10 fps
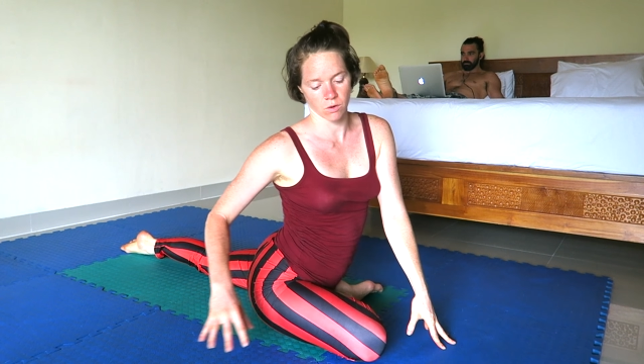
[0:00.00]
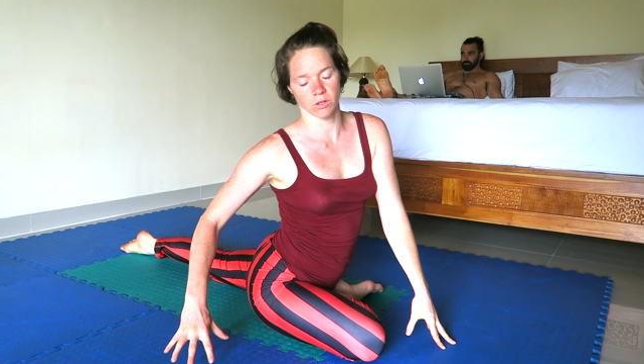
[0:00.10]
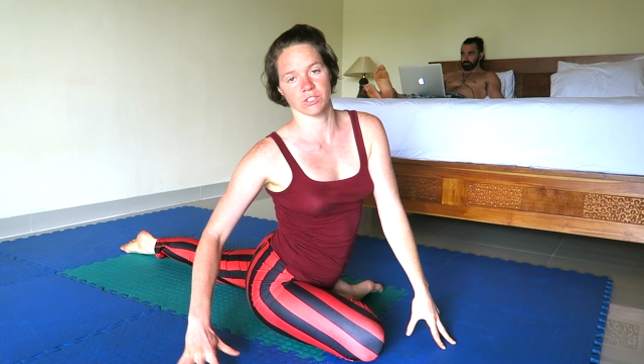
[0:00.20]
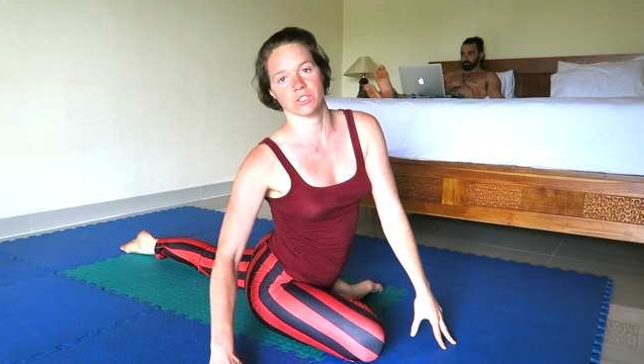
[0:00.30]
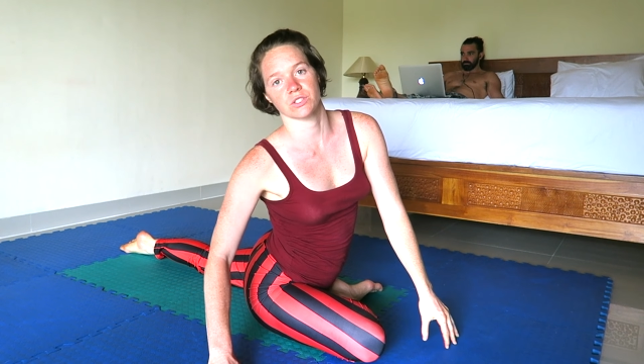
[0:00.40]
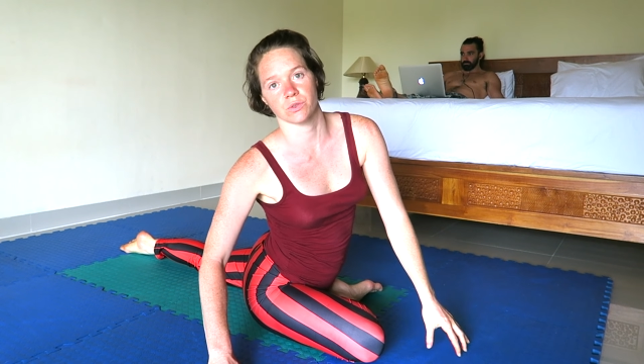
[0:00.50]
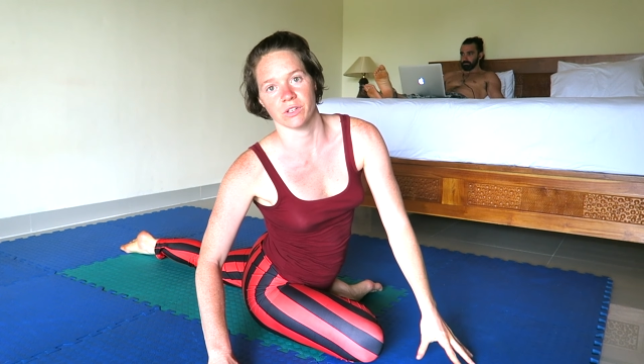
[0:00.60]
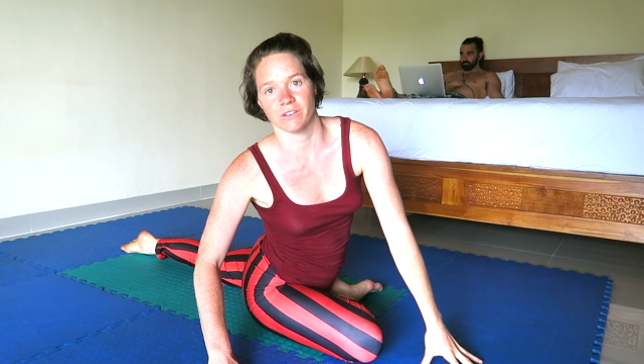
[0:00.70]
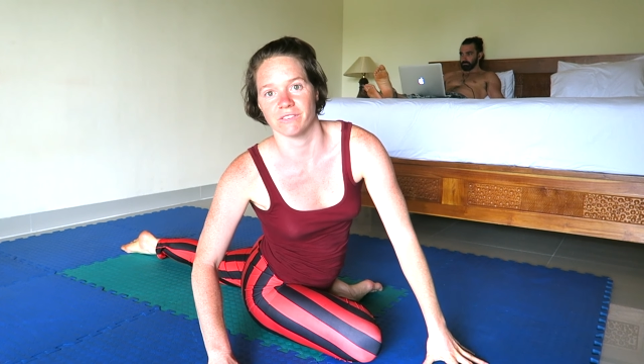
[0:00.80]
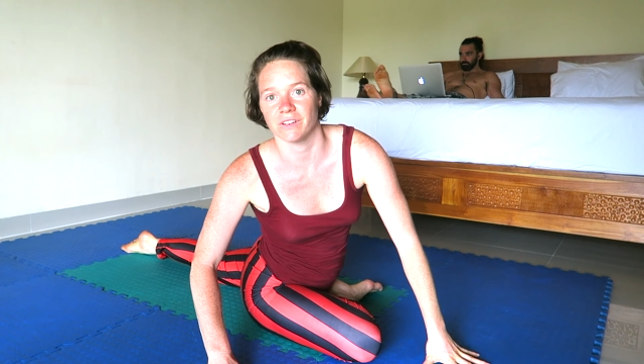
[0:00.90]
or just
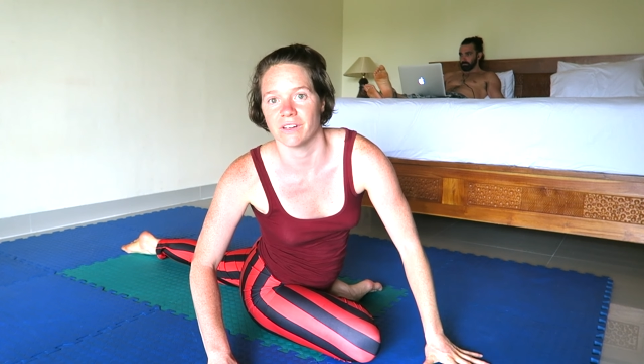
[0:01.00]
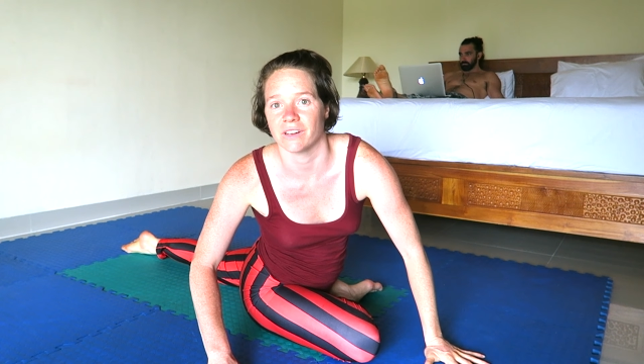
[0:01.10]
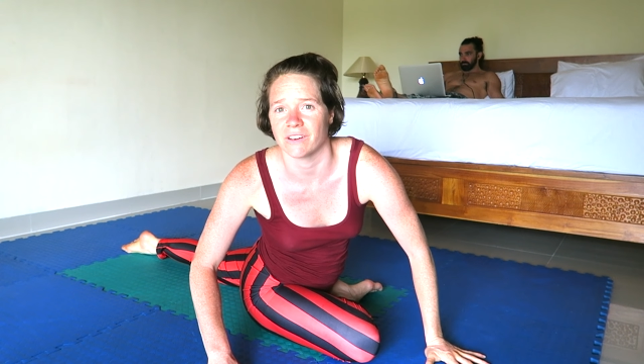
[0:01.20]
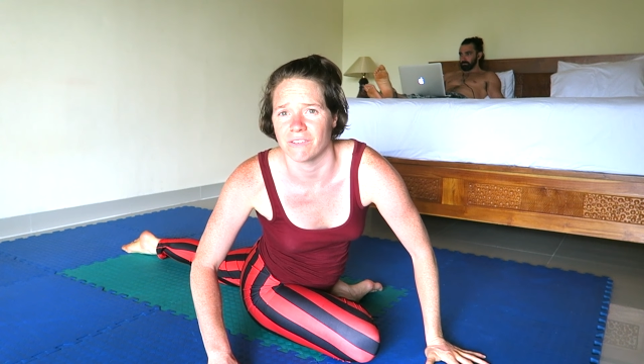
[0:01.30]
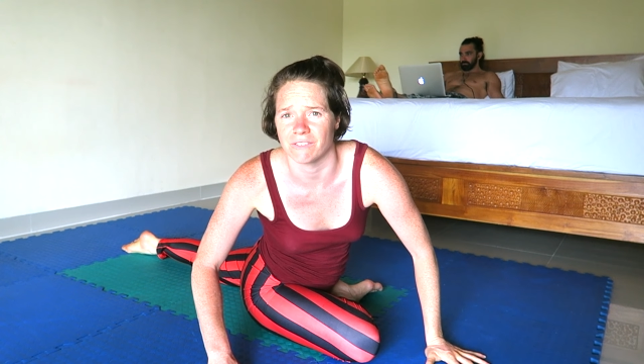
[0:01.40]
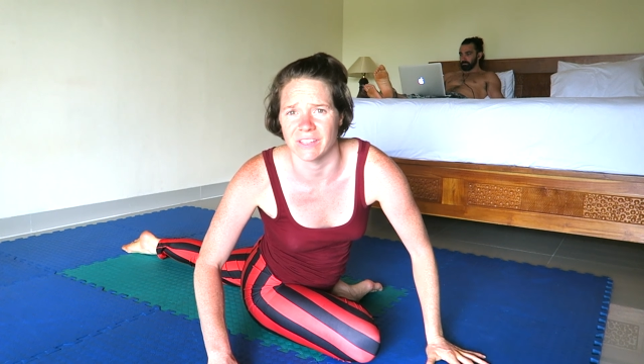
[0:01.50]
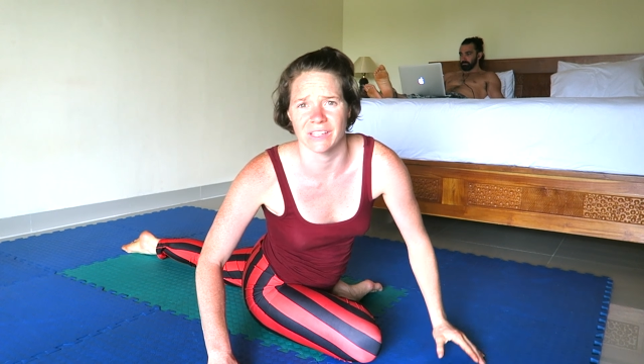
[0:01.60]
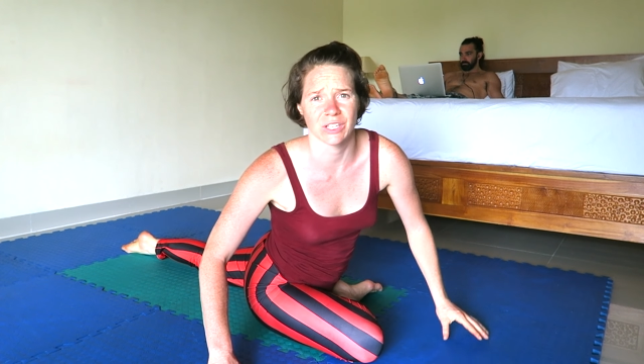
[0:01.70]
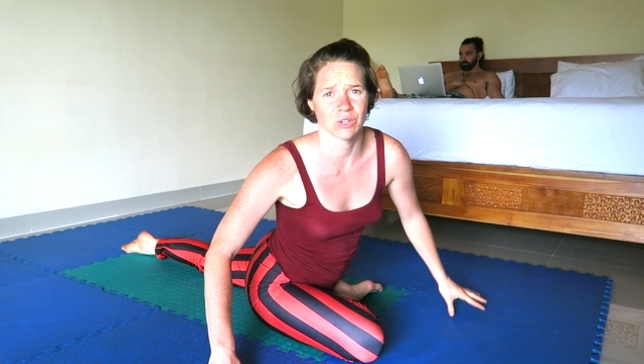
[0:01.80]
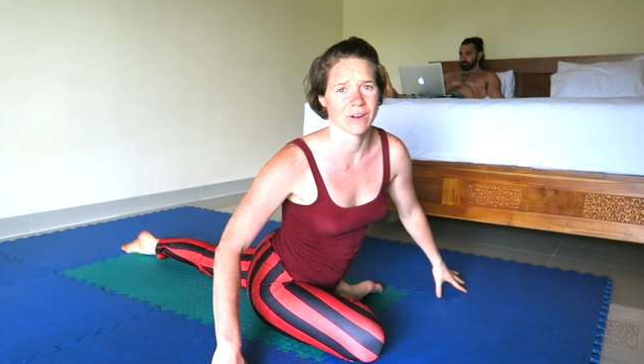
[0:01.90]
sort of
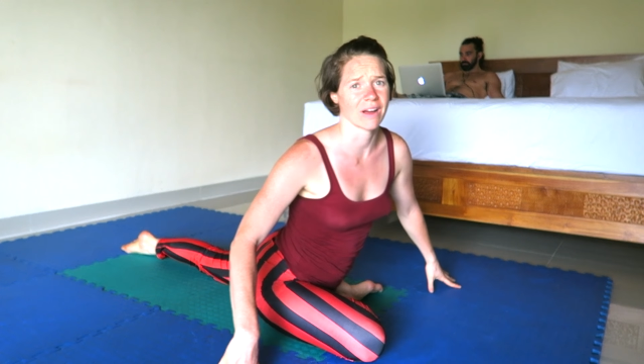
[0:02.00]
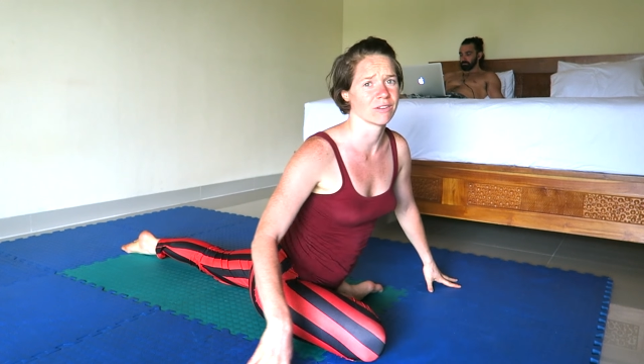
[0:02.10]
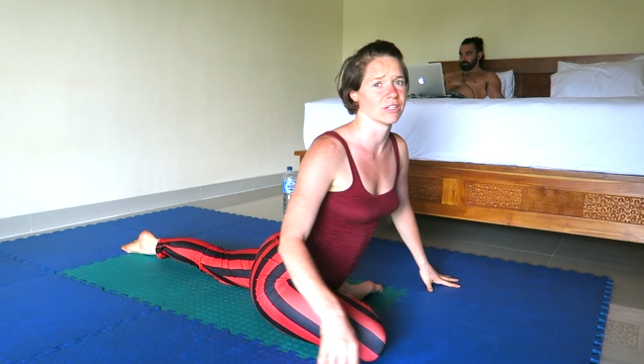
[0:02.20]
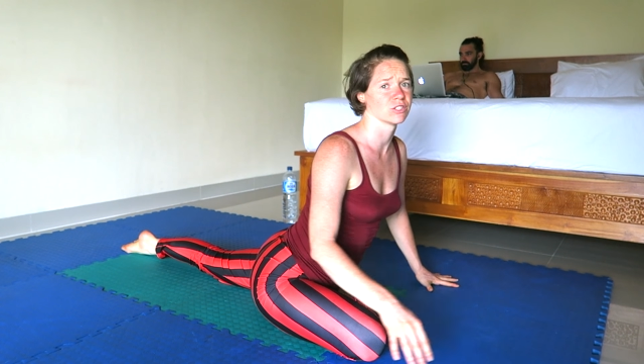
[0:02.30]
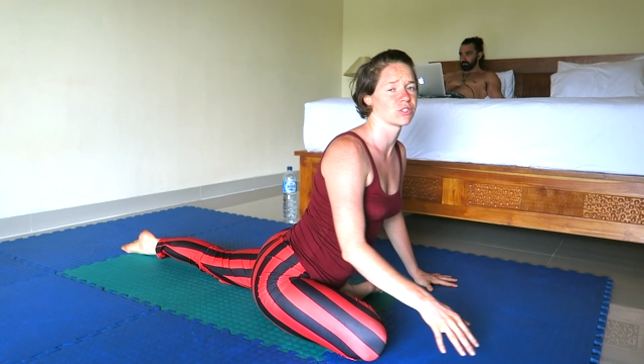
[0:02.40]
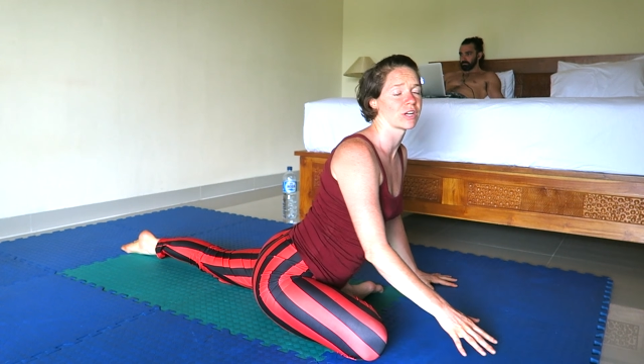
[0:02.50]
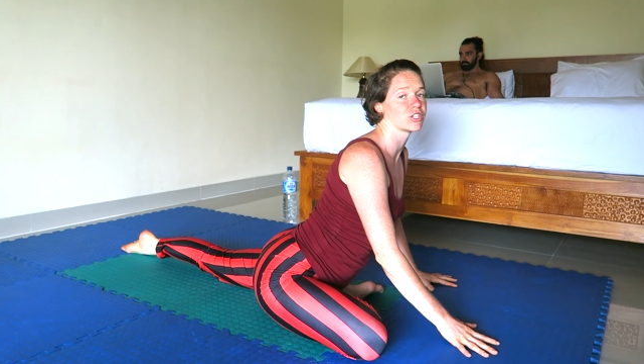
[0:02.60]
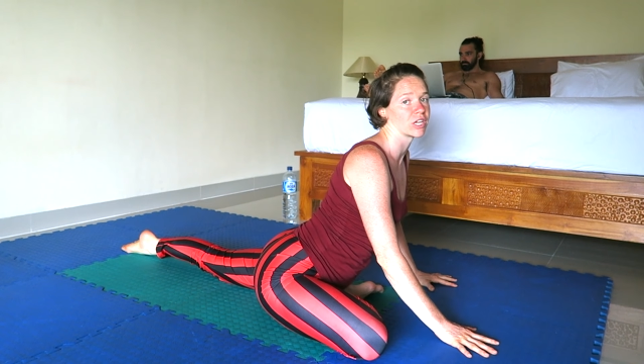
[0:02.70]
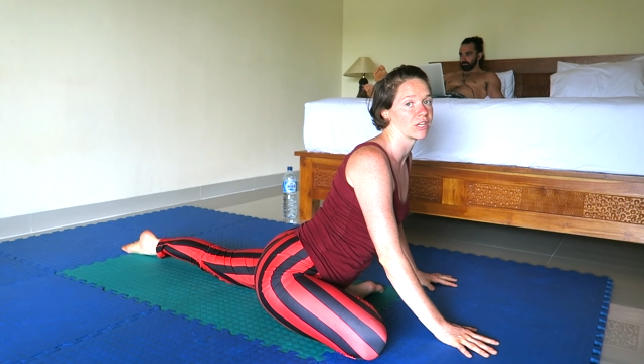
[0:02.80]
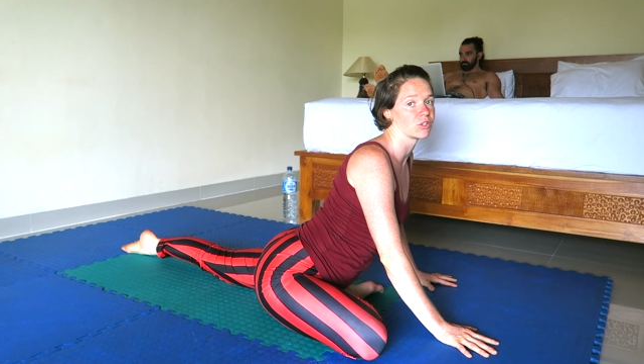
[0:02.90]
feeling around and
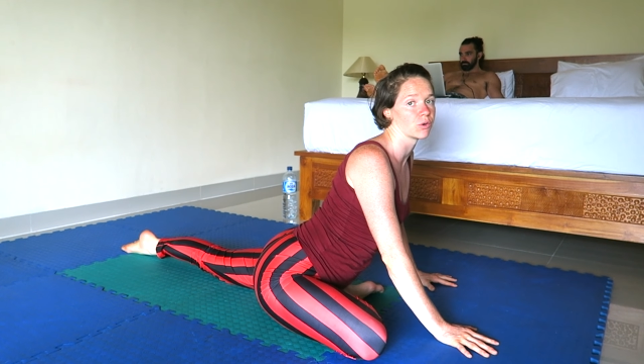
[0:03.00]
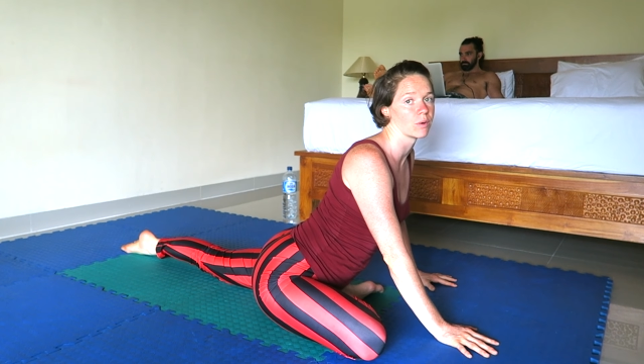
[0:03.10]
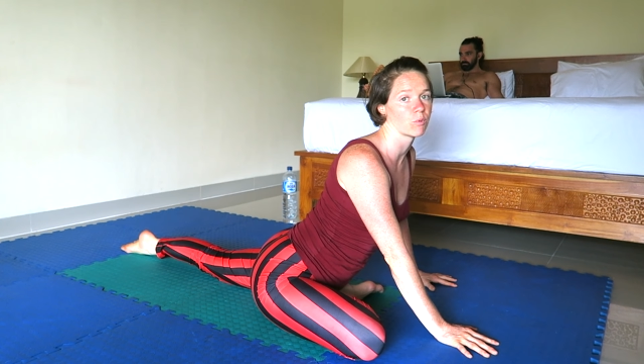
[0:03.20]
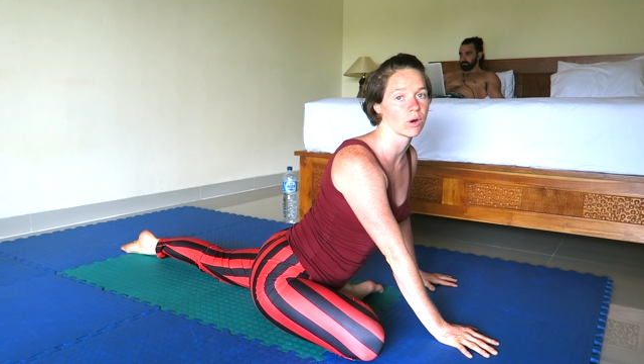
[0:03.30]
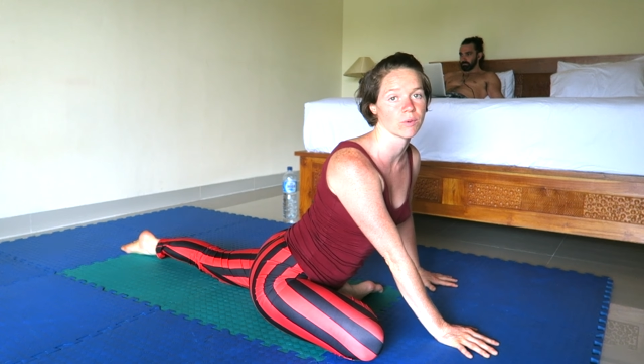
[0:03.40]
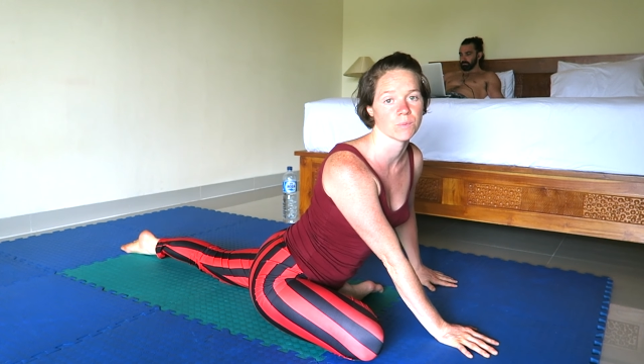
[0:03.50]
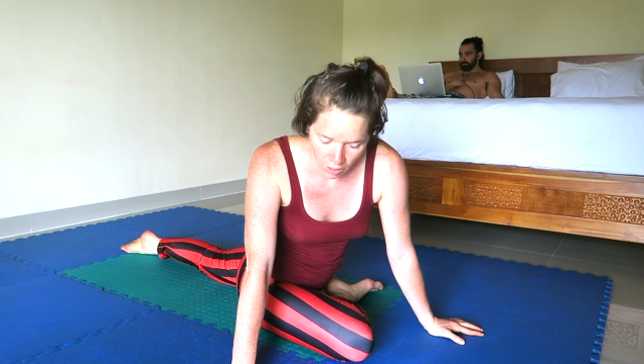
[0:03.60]
stretching into it more.